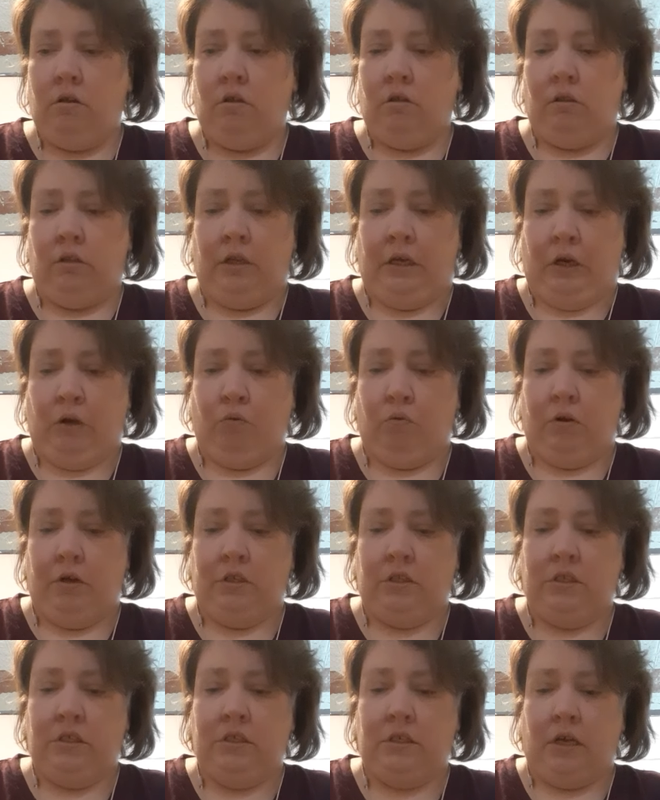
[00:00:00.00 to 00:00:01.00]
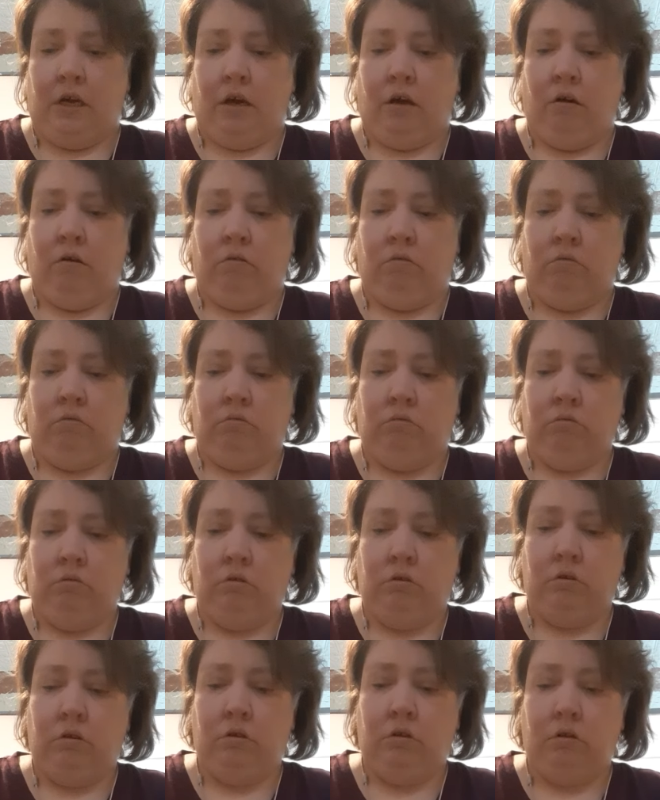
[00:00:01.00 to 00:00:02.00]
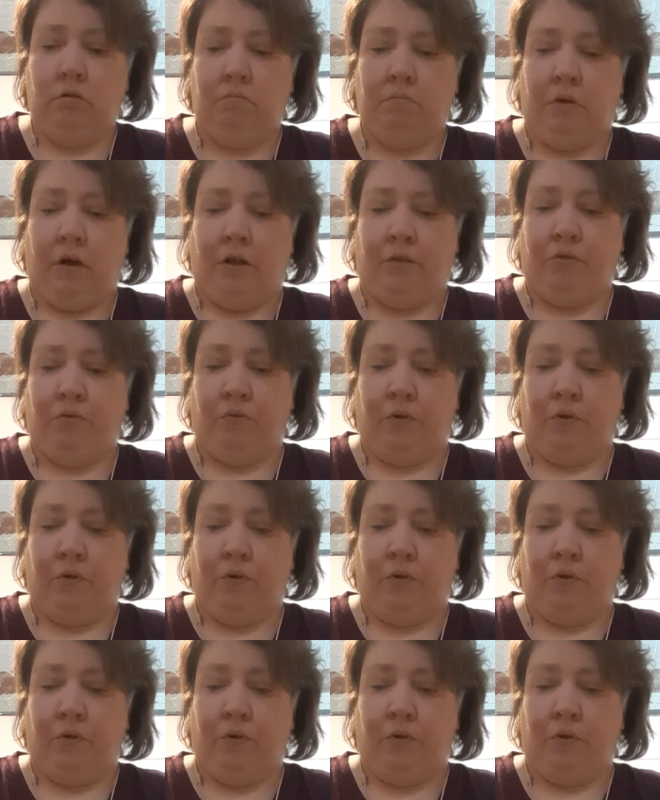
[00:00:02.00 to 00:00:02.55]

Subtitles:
liquid, so about